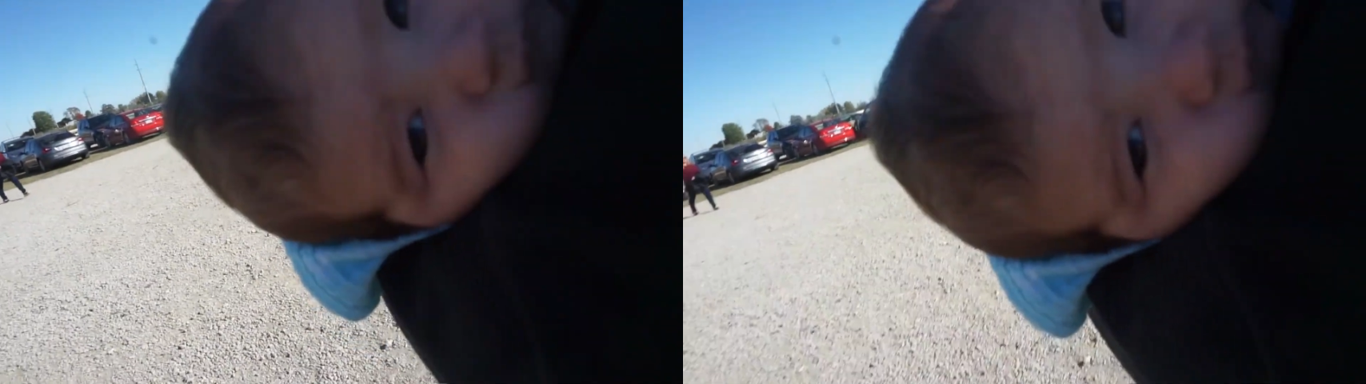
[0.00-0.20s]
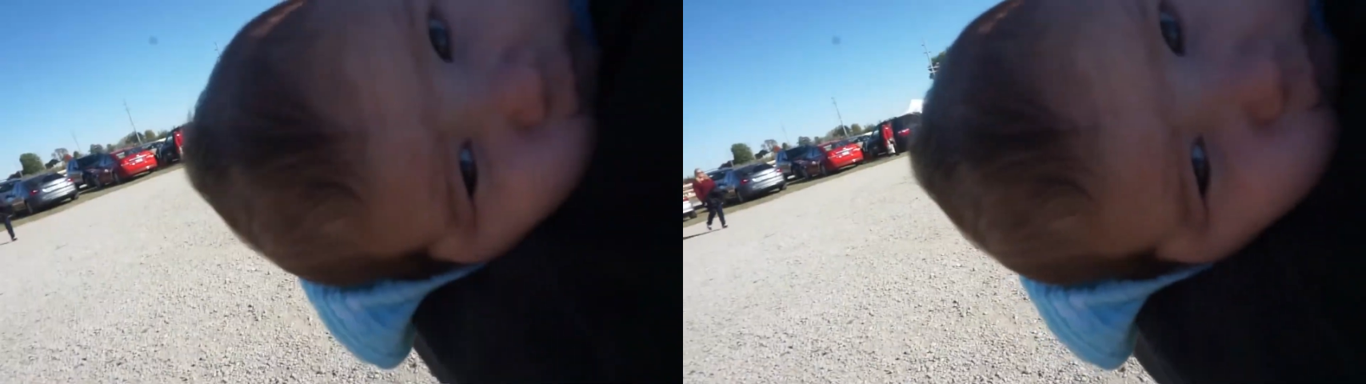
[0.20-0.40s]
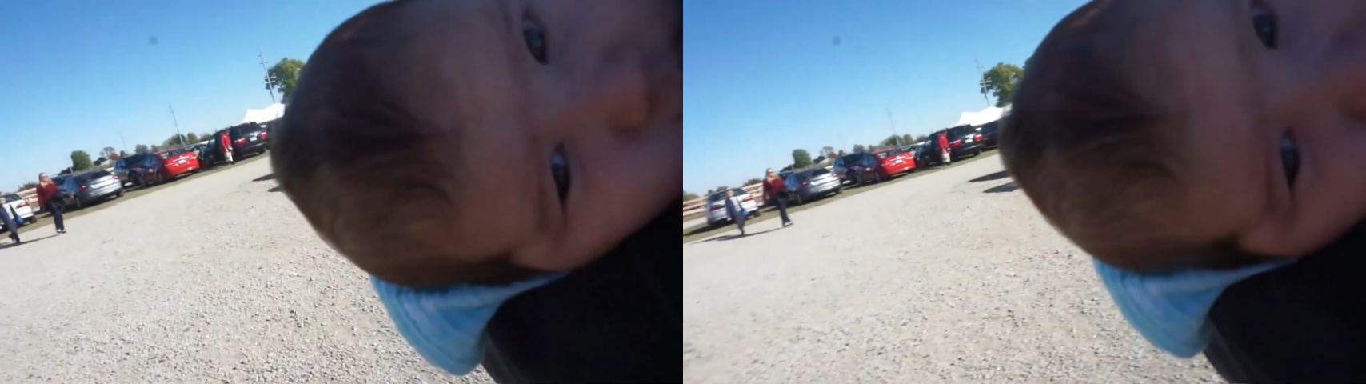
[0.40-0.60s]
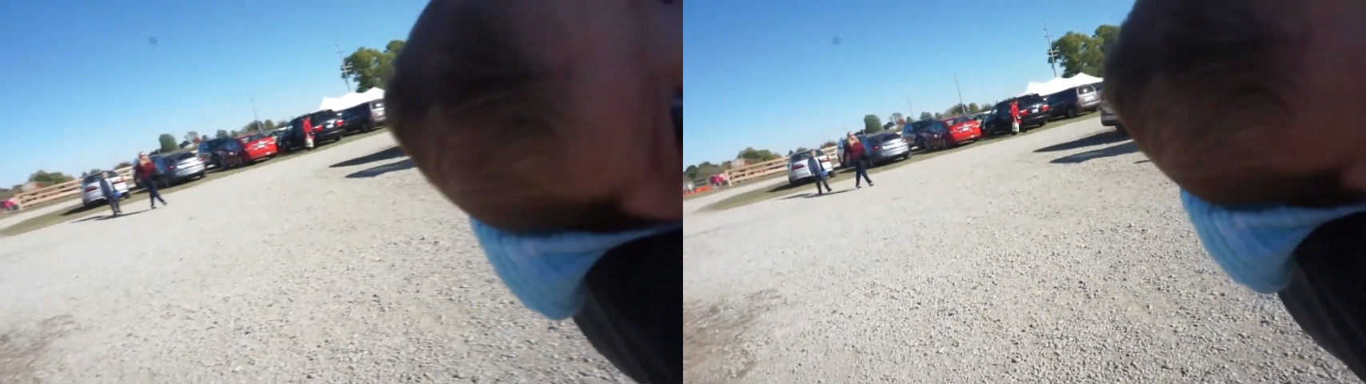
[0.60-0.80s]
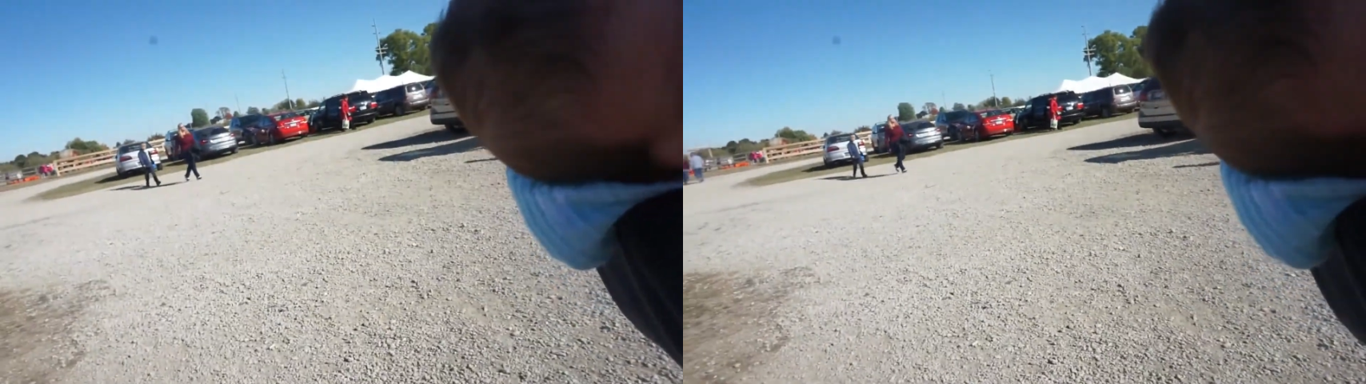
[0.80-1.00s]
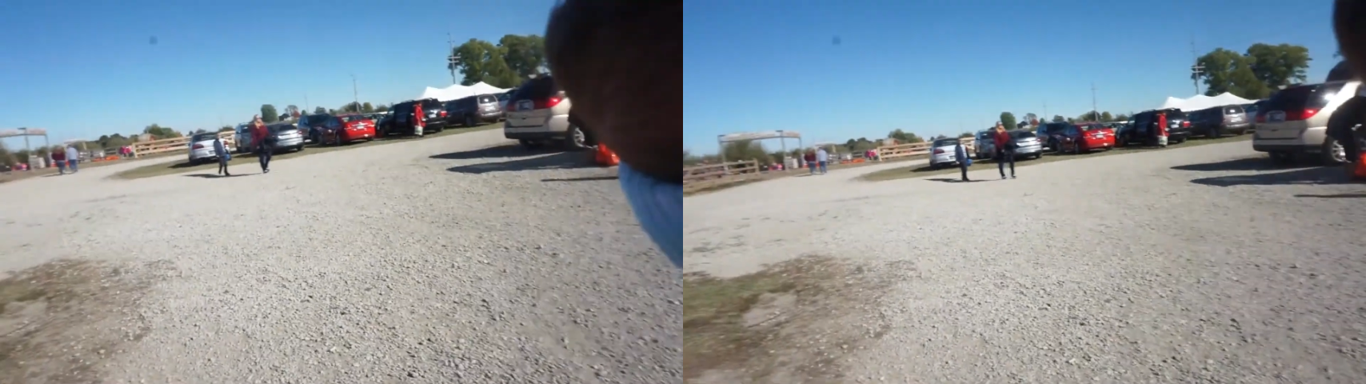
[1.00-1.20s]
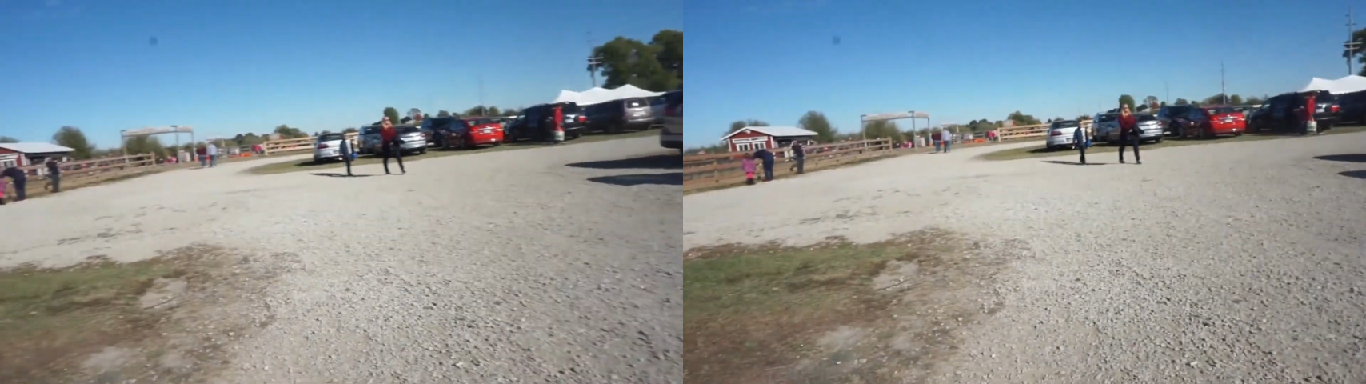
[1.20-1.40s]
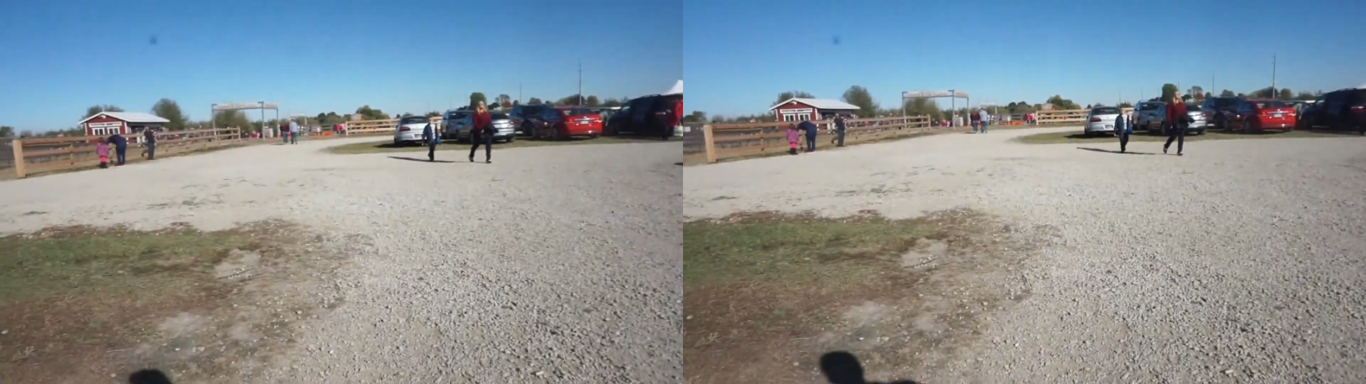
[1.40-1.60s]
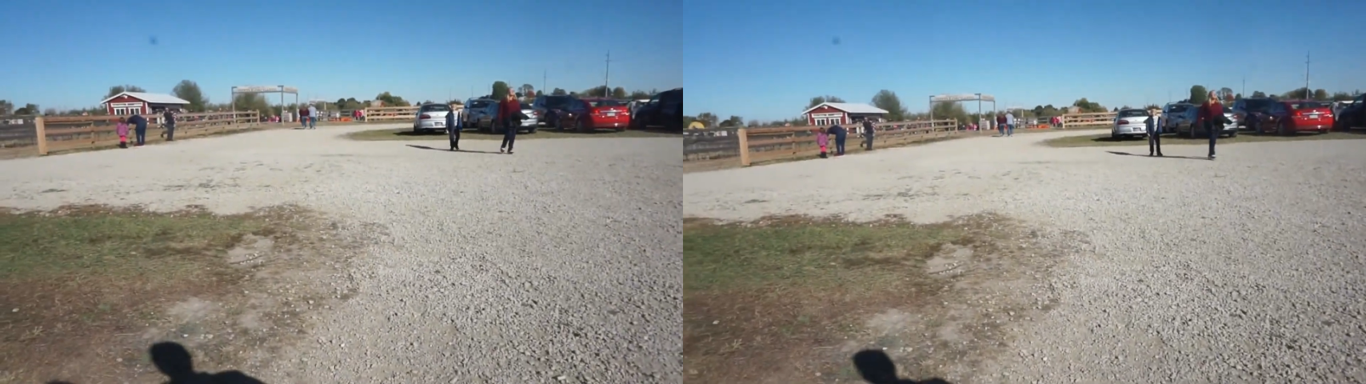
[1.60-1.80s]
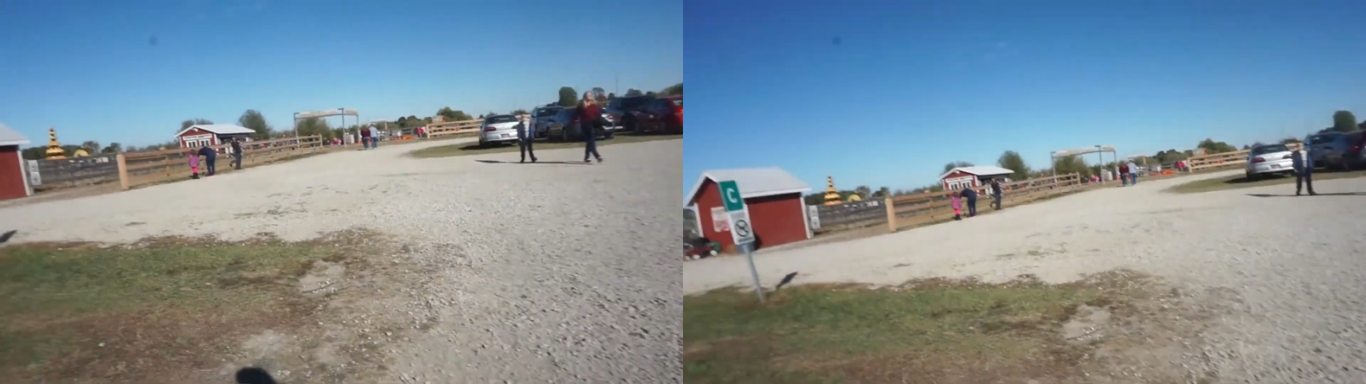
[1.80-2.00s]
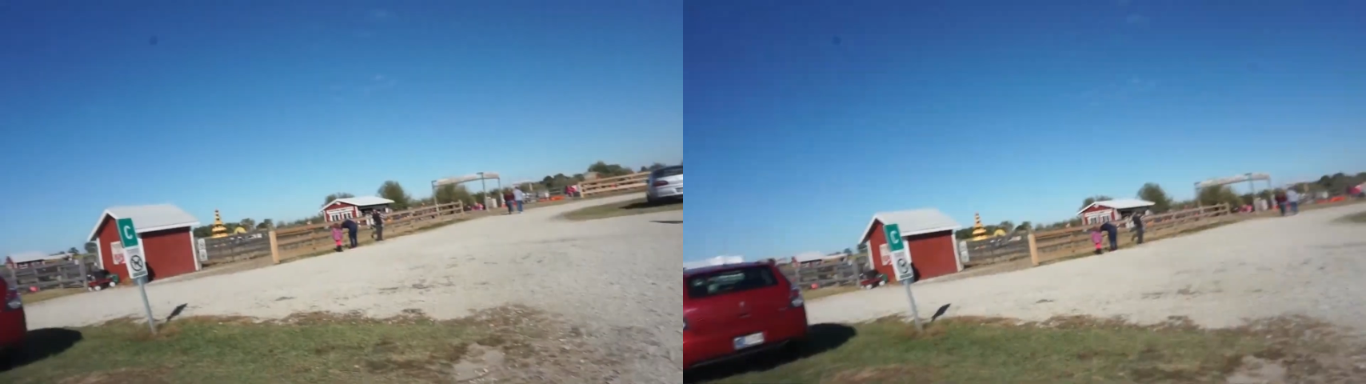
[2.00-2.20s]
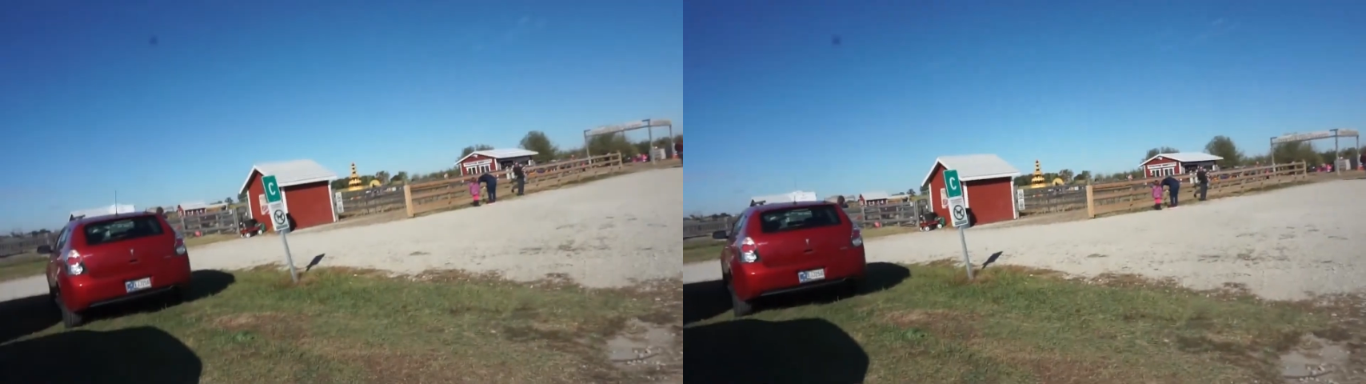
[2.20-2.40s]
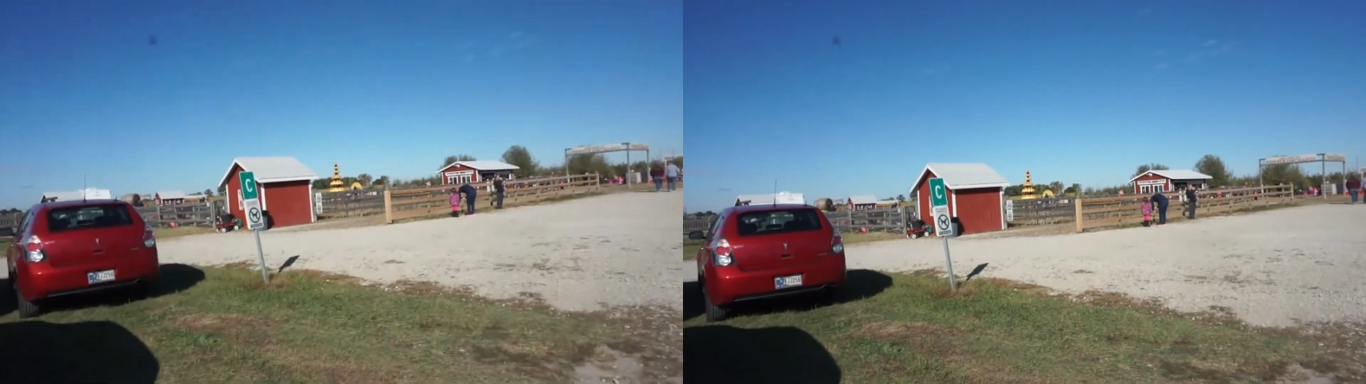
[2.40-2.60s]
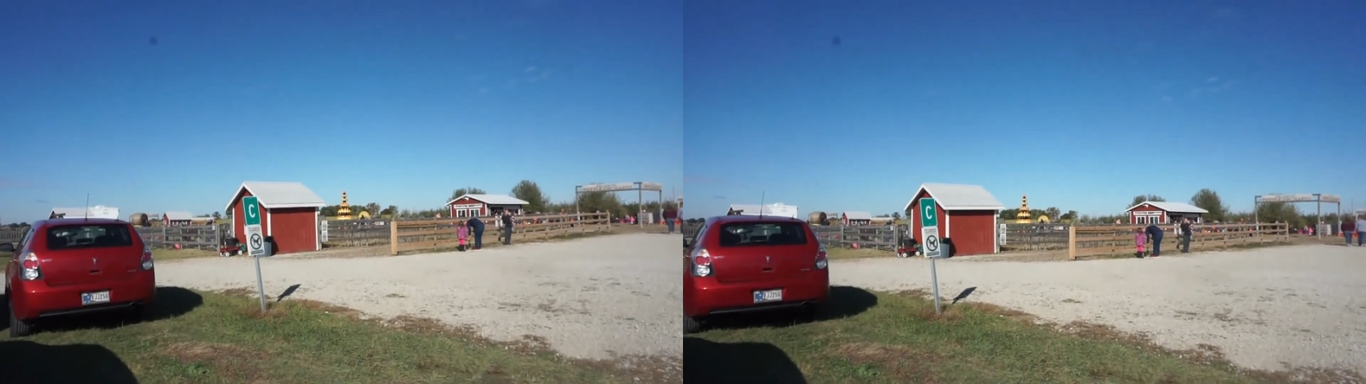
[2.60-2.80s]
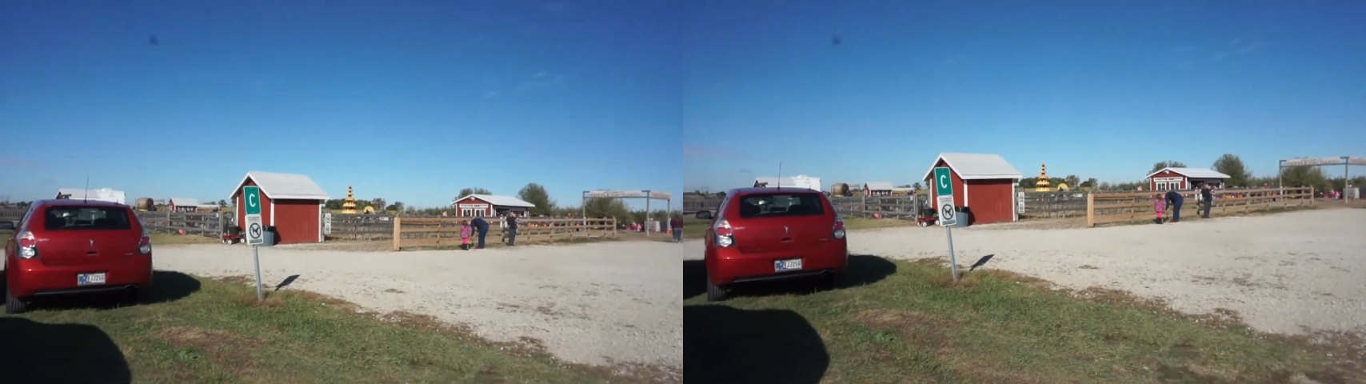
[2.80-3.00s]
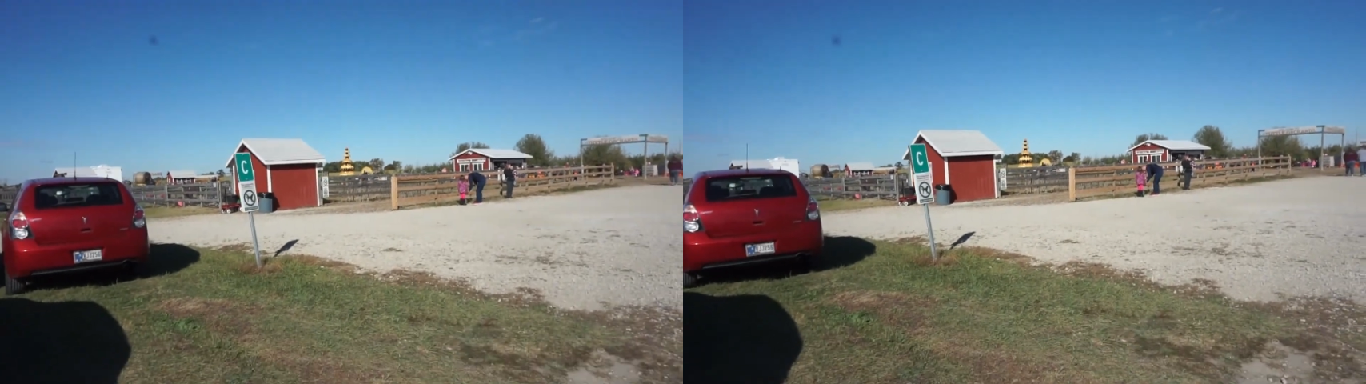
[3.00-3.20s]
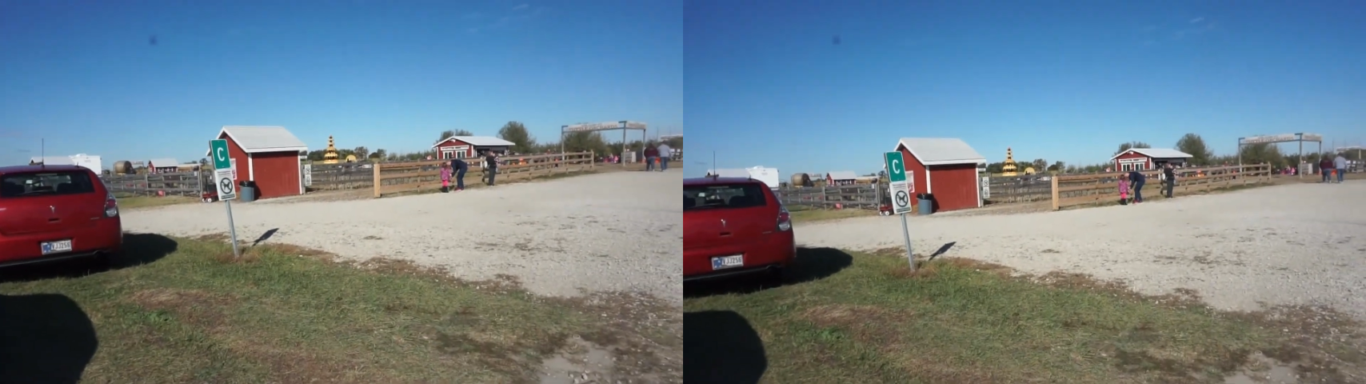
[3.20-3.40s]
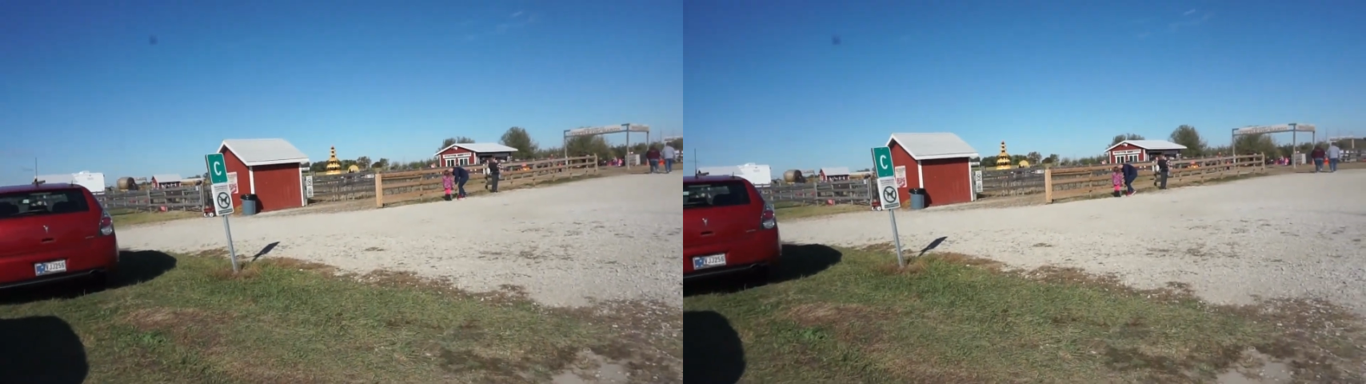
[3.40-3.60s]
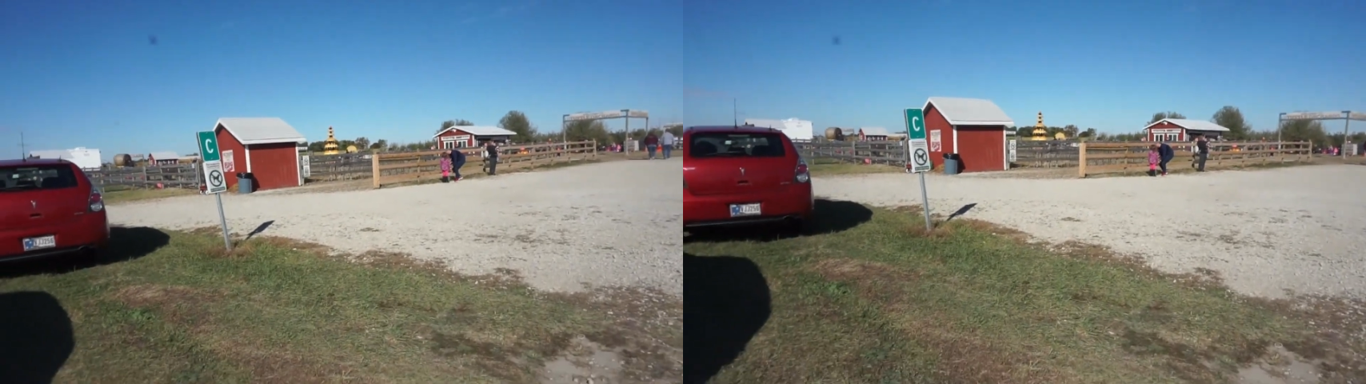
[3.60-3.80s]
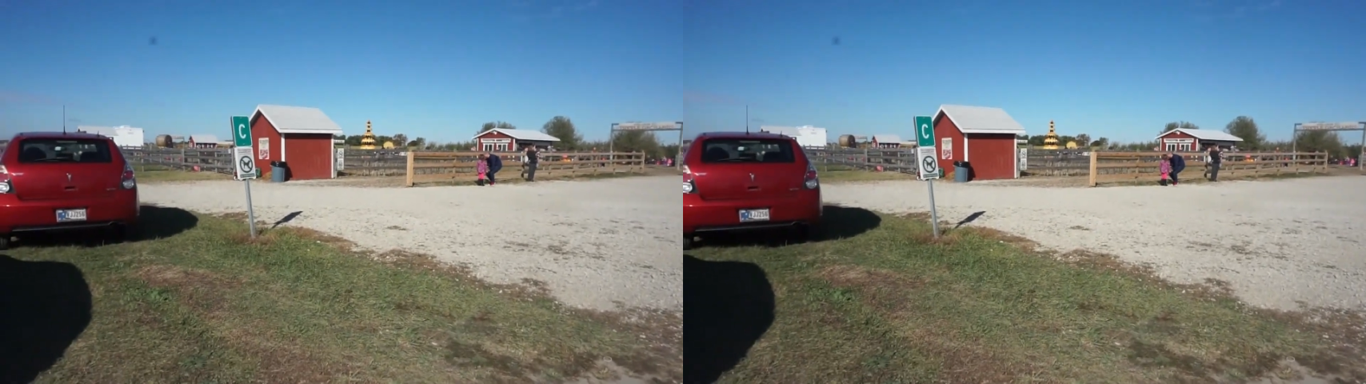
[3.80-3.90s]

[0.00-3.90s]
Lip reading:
[unreadable: no face in view]